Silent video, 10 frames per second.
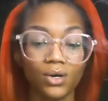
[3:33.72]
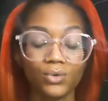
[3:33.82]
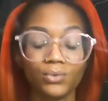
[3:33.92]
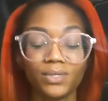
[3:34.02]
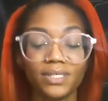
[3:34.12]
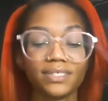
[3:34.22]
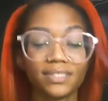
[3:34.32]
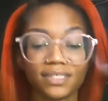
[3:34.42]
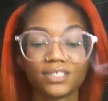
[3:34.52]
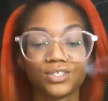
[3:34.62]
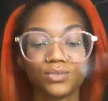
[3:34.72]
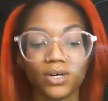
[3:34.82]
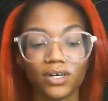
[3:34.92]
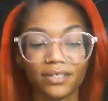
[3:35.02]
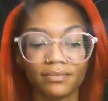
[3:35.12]
who it is that you
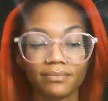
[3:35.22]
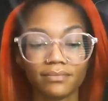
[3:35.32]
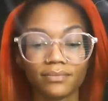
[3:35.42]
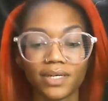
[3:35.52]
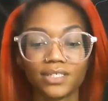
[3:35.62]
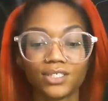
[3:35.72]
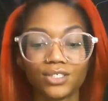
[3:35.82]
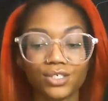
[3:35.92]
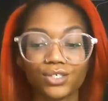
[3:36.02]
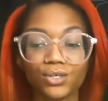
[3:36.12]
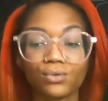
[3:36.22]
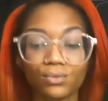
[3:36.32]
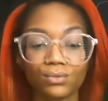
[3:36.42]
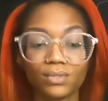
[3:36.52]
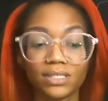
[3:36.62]
are, right? Your
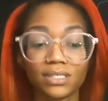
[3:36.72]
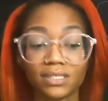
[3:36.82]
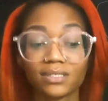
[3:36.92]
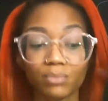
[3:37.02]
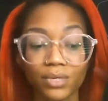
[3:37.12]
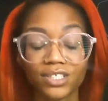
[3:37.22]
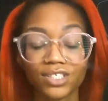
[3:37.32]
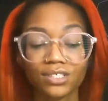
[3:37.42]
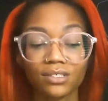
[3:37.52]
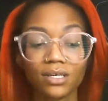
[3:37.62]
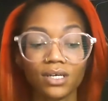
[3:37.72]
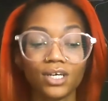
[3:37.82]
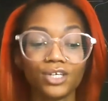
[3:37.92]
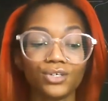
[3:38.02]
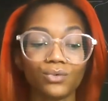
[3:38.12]
soul, its expression,
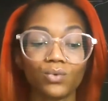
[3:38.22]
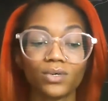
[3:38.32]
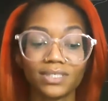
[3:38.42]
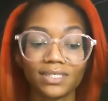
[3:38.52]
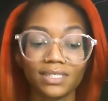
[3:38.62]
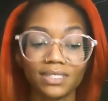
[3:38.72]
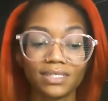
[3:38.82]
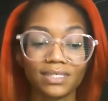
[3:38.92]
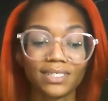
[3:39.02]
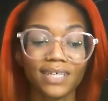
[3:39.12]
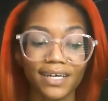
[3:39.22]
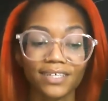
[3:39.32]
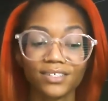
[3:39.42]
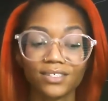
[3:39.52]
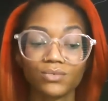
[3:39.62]
your wants, needs, and
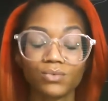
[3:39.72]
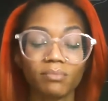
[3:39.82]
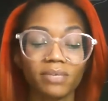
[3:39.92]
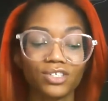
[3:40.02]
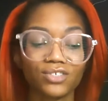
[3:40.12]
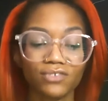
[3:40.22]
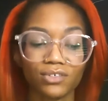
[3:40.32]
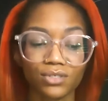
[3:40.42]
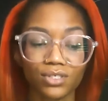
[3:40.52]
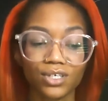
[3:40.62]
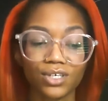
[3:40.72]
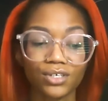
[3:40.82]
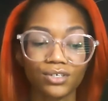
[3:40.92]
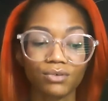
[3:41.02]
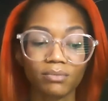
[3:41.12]
desires, what makes you feel
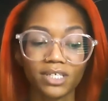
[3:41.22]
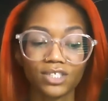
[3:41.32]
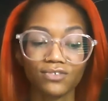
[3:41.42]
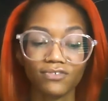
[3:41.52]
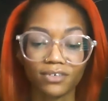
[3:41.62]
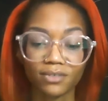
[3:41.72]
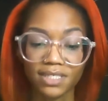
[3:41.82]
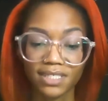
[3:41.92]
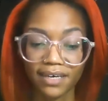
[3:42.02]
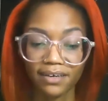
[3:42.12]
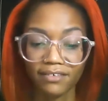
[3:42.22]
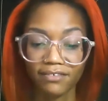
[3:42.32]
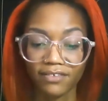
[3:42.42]
secure, what makes you feel safe,